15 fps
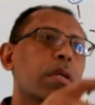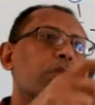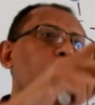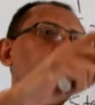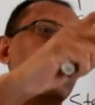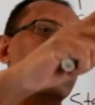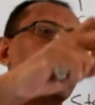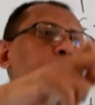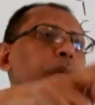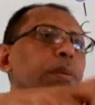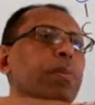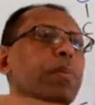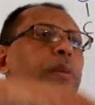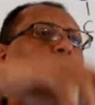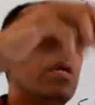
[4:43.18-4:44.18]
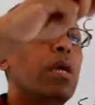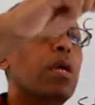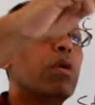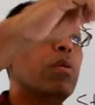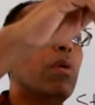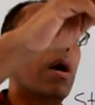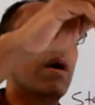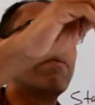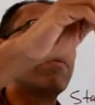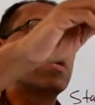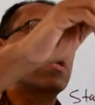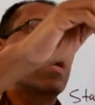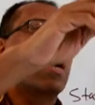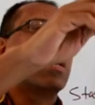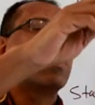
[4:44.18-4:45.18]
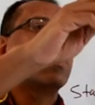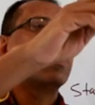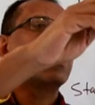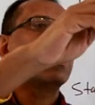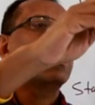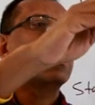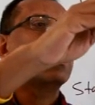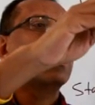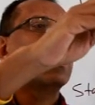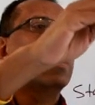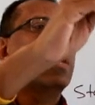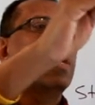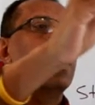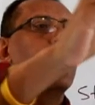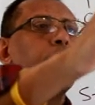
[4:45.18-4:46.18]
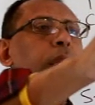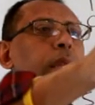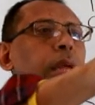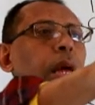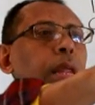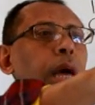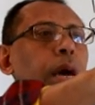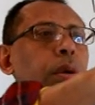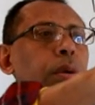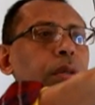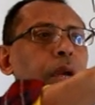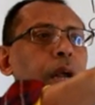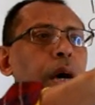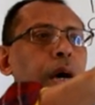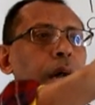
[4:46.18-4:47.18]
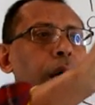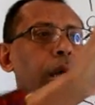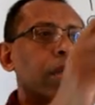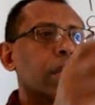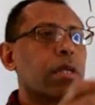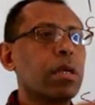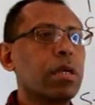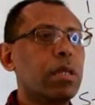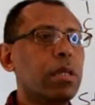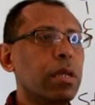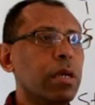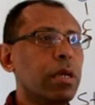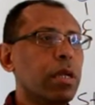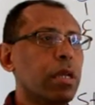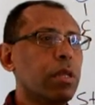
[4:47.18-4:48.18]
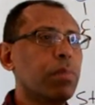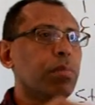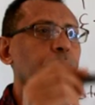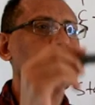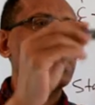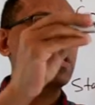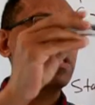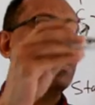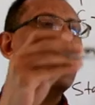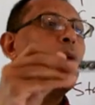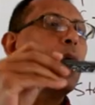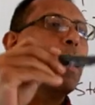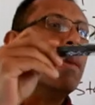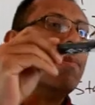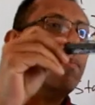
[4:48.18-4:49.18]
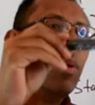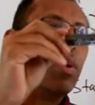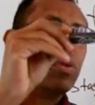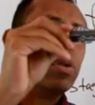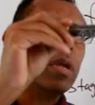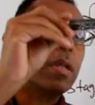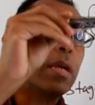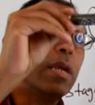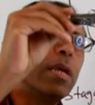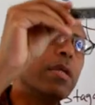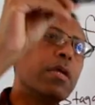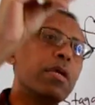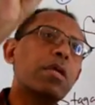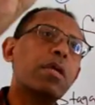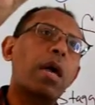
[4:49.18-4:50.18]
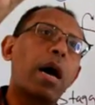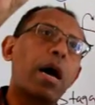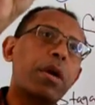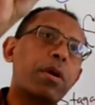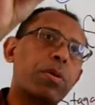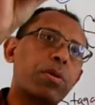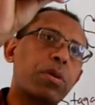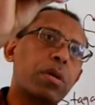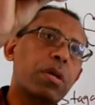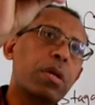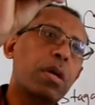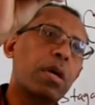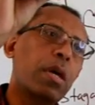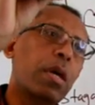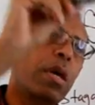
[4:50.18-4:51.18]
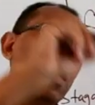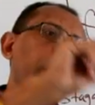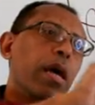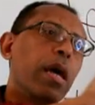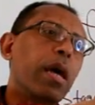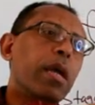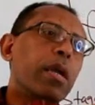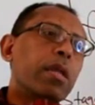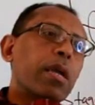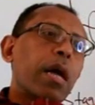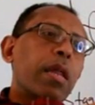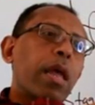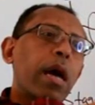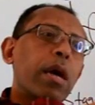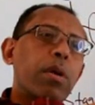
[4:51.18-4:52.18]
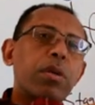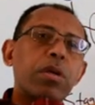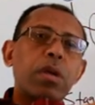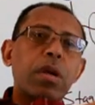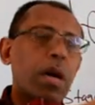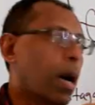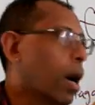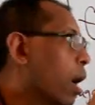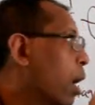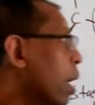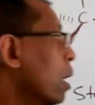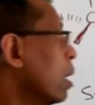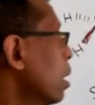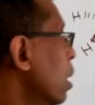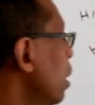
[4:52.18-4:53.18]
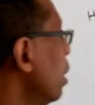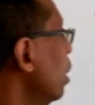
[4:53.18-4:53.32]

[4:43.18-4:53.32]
model, you have this hydrogen and that hydrogen are at 60 degrees. But importantly, this hydrogen and that hydrogen are